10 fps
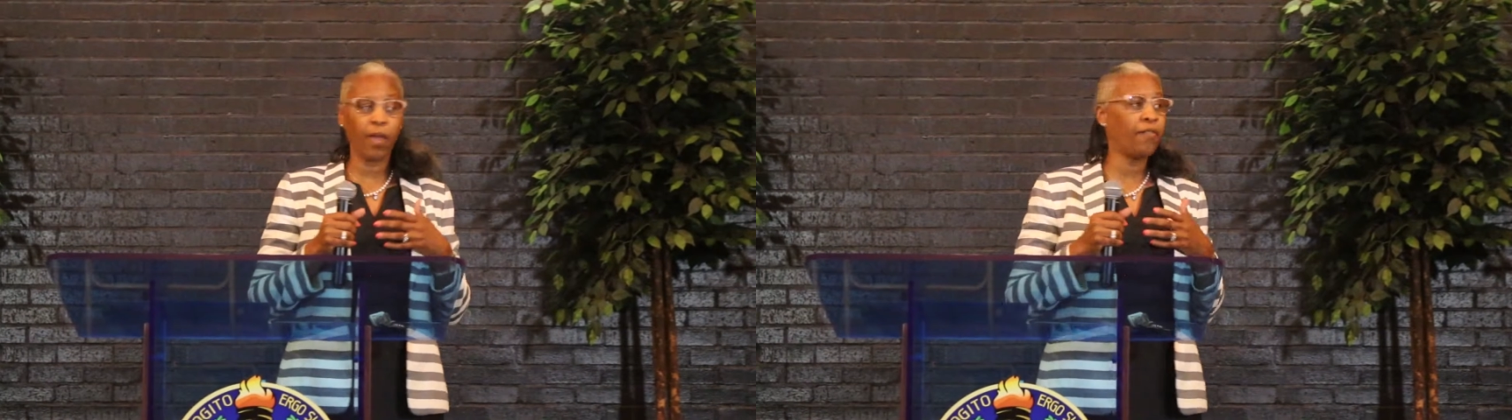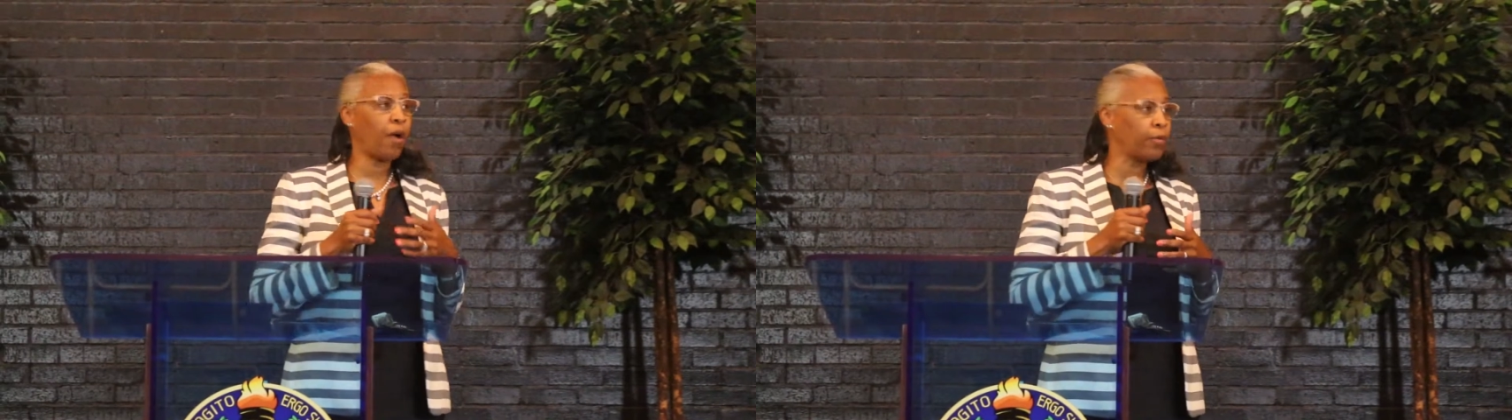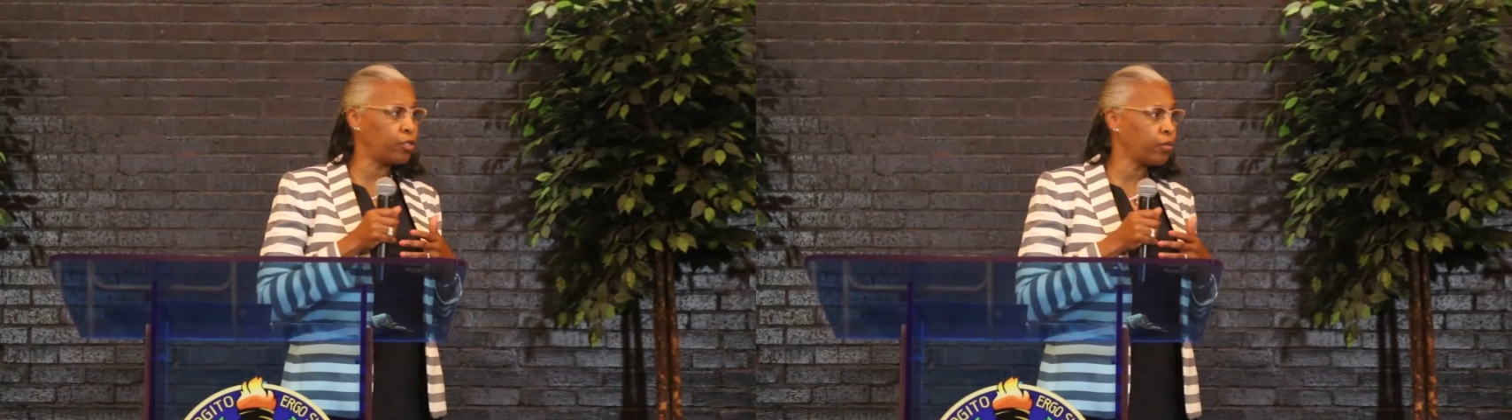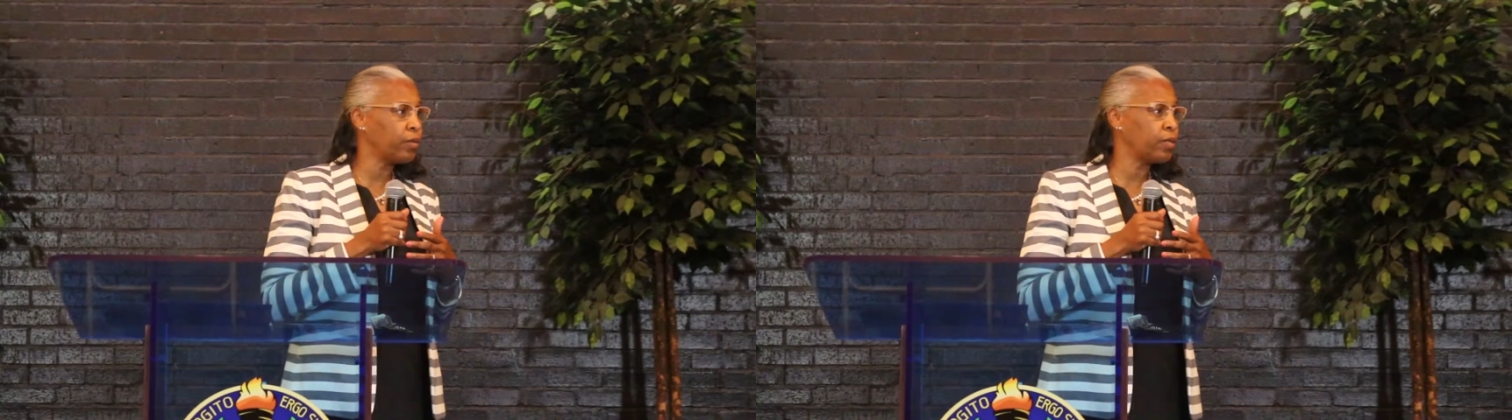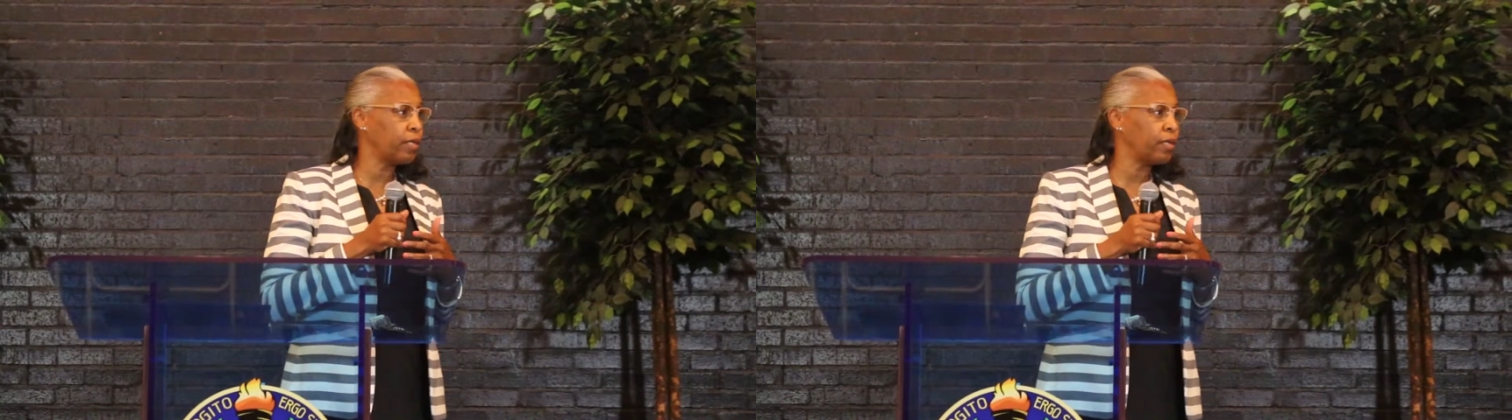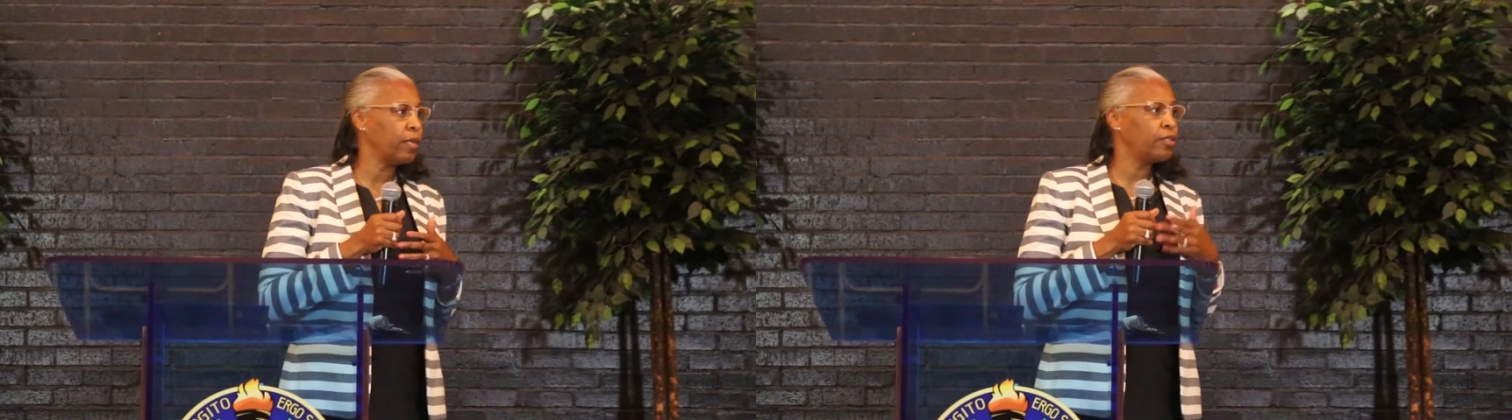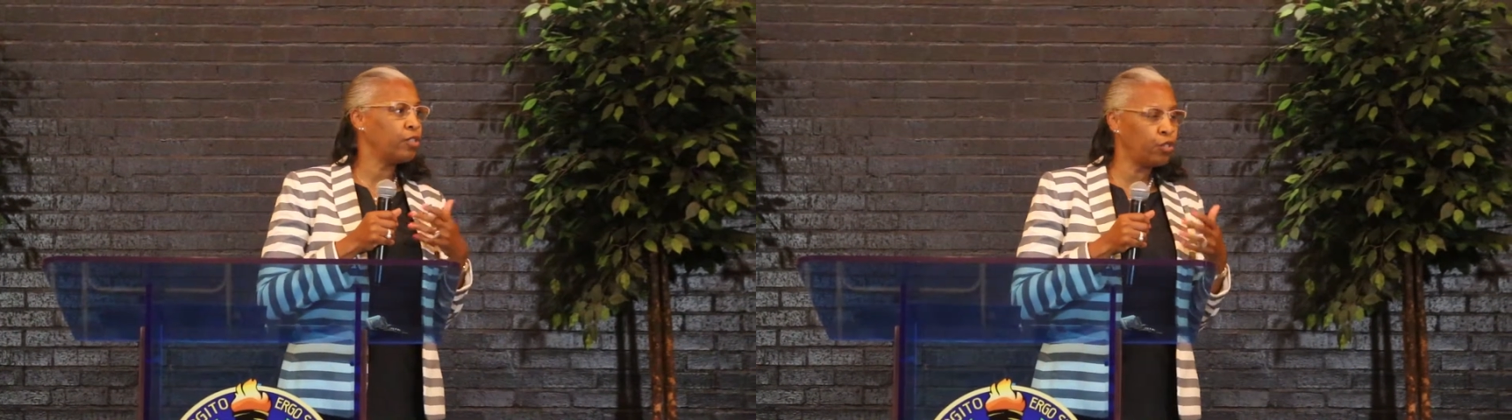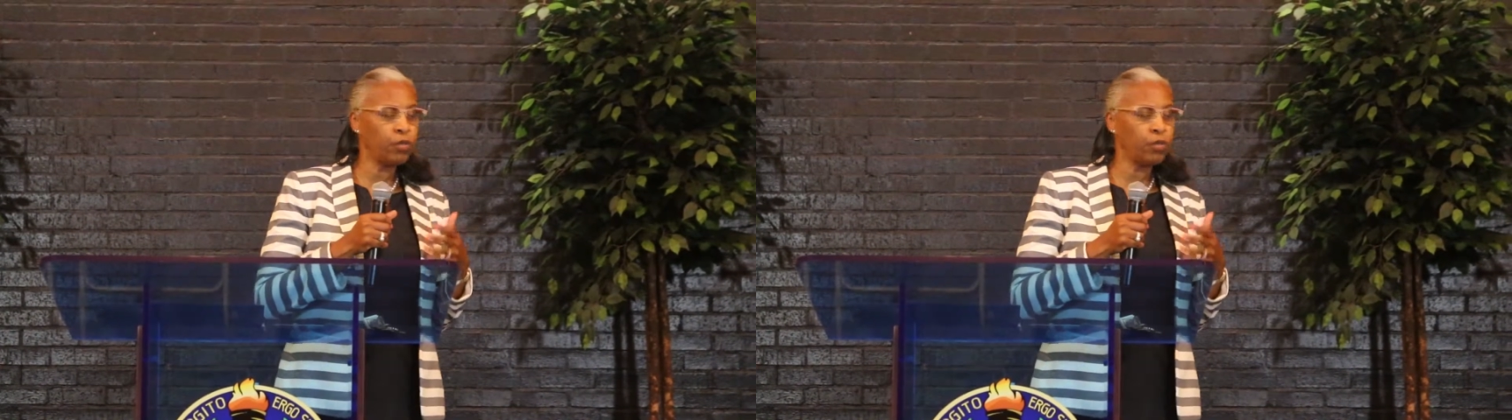we have opportunity yes, to yes.